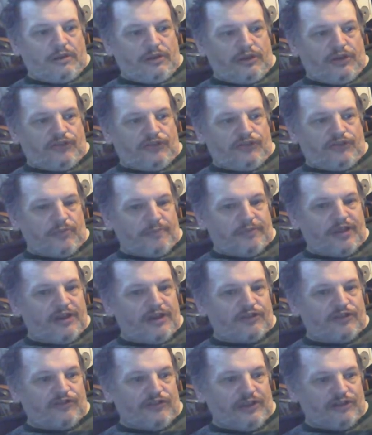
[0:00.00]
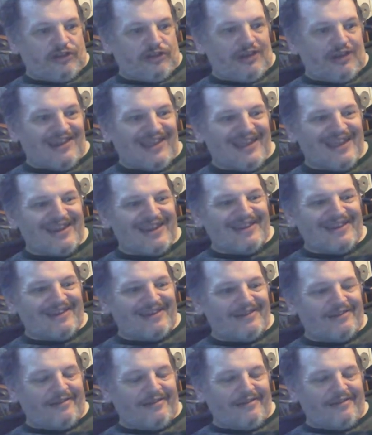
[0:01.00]
some ducks had actually
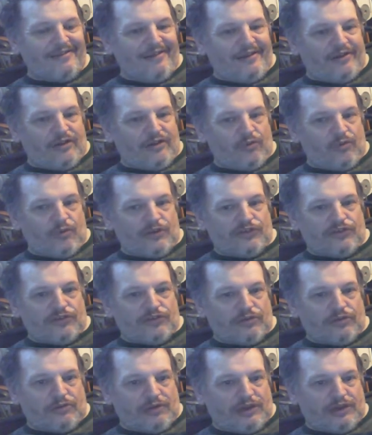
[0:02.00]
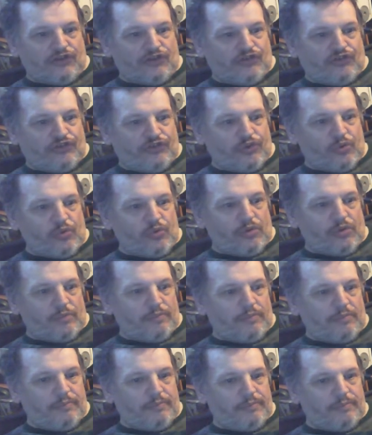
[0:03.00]
landed, and I went to like shoot
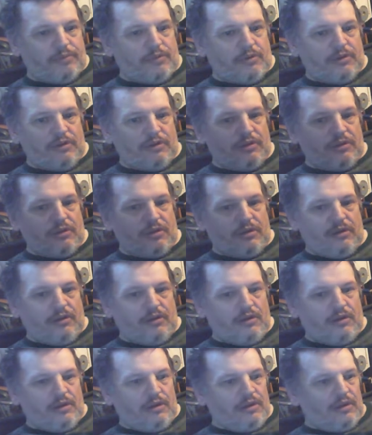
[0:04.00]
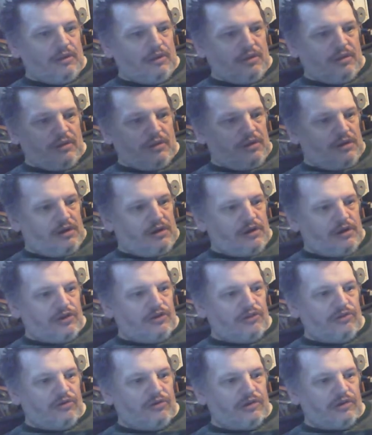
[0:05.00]
them, but I
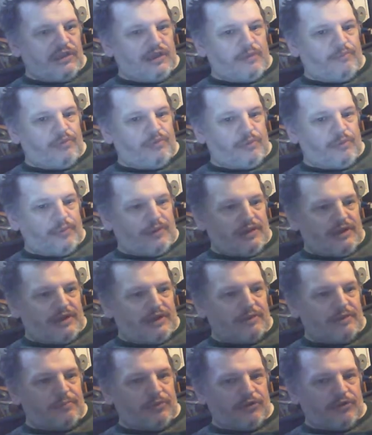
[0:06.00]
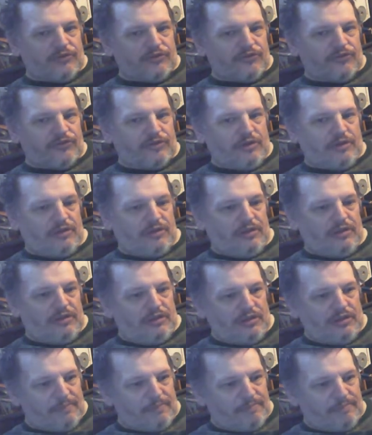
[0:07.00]
could not get a proper aim because
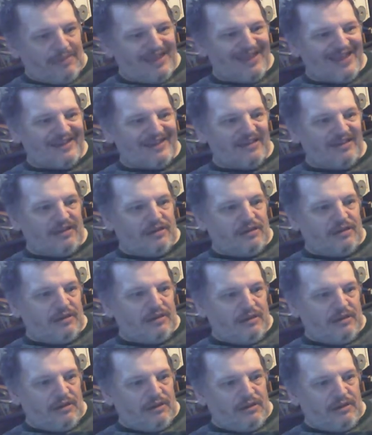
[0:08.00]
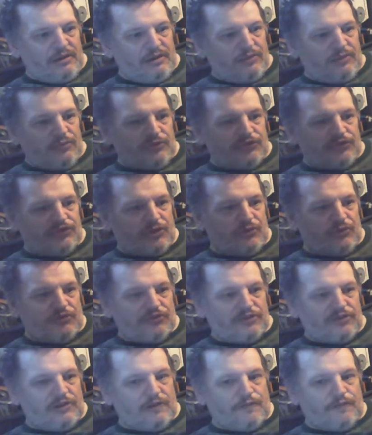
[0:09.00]
the pad was so
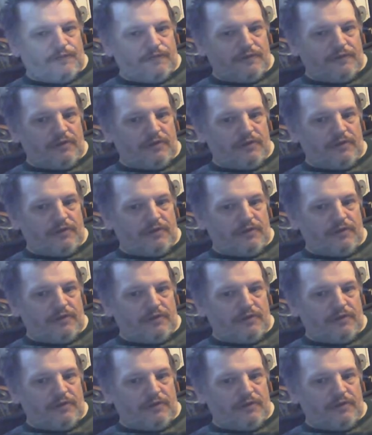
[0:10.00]
stiff.